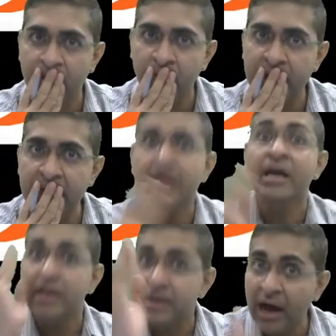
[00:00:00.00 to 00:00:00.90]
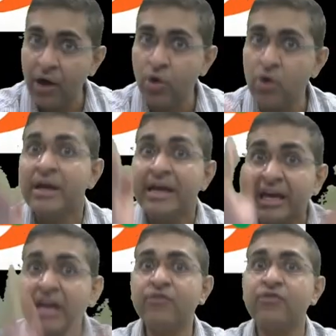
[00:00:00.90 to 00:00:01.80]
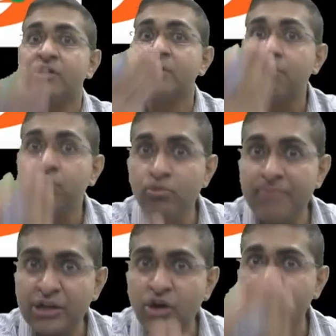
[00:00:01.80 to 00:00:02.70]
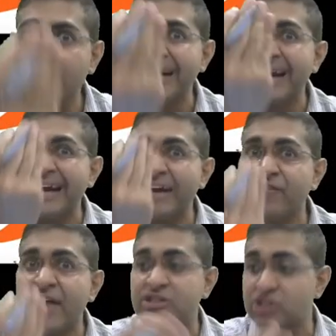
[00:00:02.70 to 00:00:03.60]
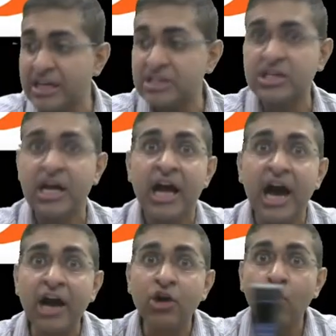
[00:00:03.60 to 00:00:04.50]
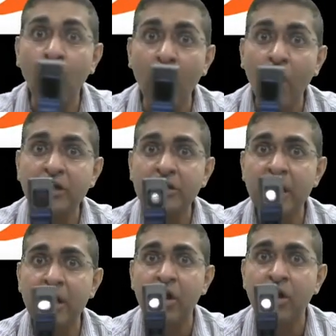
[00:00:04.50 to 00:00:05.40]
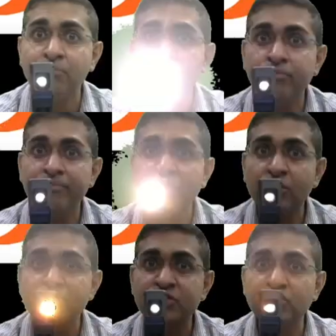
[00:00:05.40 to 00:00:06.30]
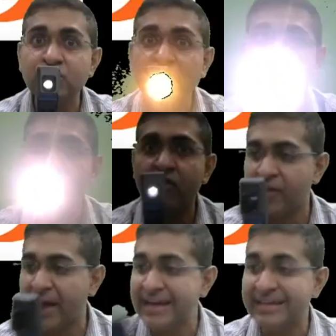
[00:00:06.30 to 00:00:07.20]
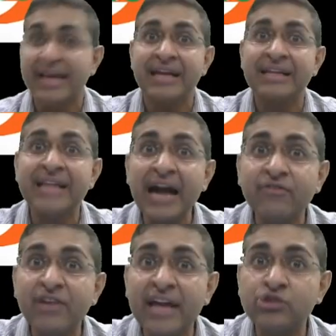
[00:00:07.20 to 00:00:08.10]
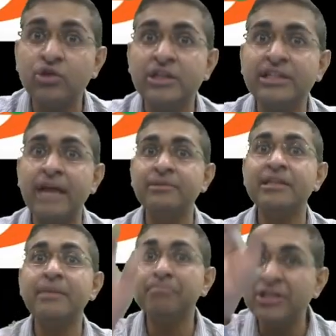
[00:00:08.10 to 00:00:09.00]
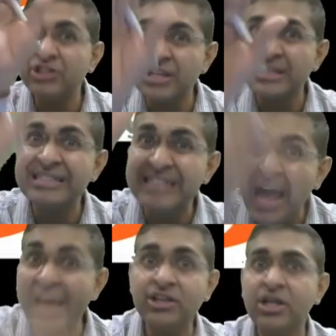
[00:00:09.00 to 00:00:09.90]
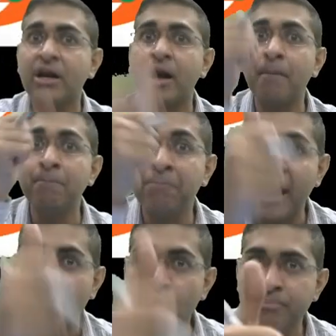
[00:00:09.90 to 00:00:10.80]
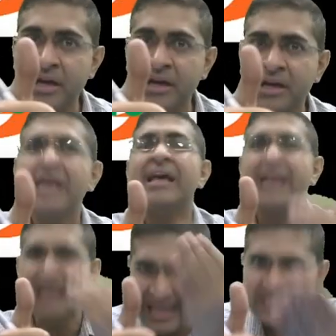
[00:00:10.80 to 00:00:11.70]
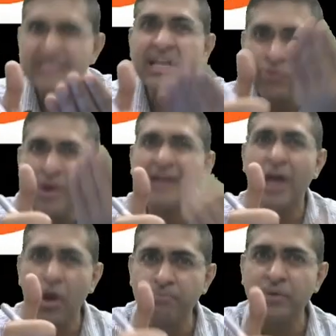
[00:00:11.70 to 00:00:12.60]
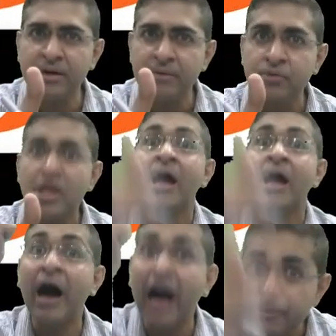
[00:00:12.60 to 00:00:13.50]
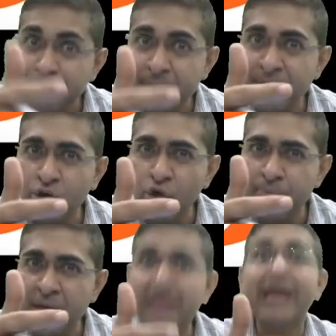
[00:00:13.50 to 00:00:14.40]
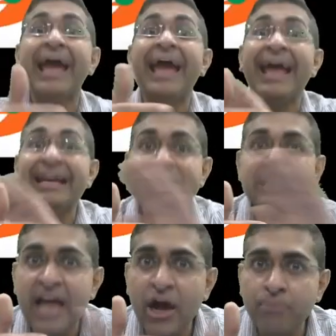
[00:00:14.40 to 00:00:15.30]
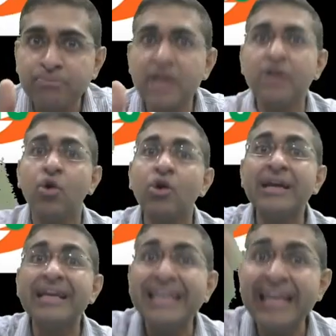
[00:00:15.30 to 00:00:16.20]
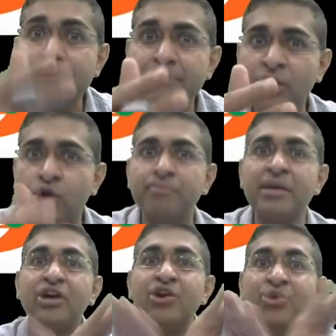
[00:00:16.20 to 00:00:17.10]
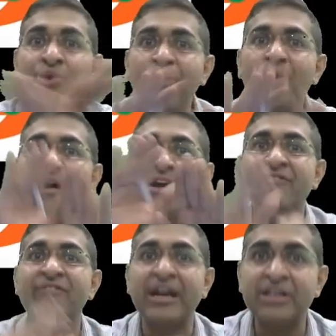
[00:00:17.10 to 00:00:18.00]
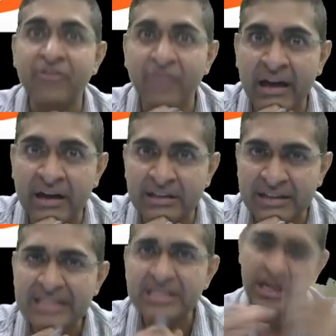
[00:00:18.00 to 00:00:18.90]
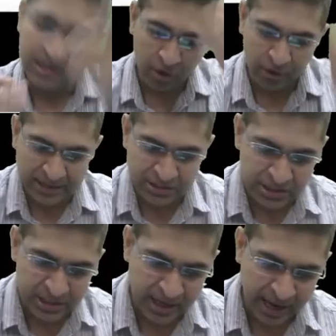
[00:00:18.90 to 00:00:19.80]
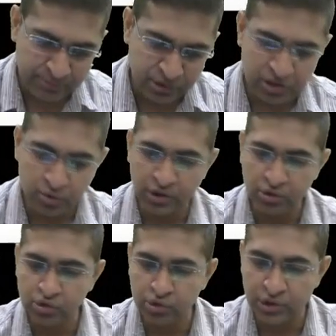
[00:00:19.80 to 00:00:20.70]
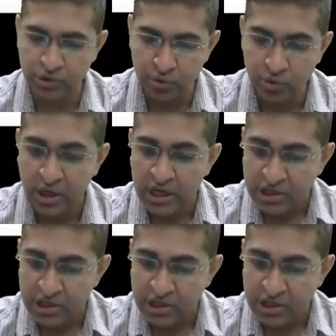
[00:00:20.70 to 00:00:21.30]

Okay. Now if the movement of the red reflex is along the movement of streak of light, that will actually tell me the patient is either myopic, less than 1 diopter, hypermetropic, any diopter, or emetropic, no refractive error. Yes. Now let's see. I am just going to show it to you.